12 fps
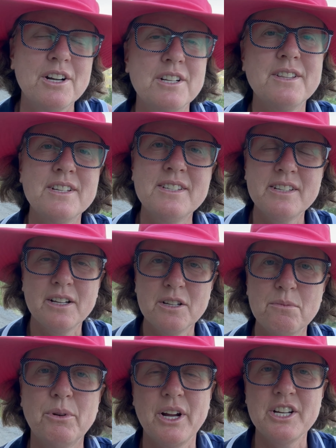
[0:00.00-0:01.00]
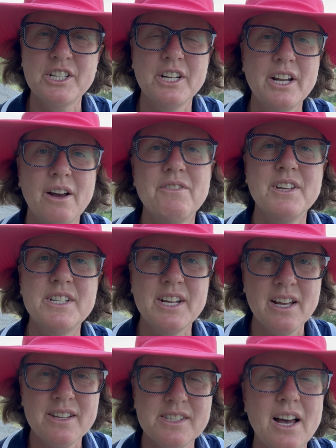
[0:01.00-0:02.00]
of the celebration of the
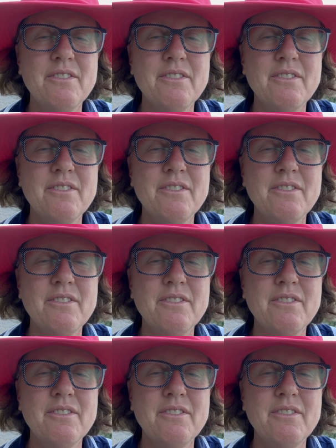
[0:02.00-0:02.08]
days of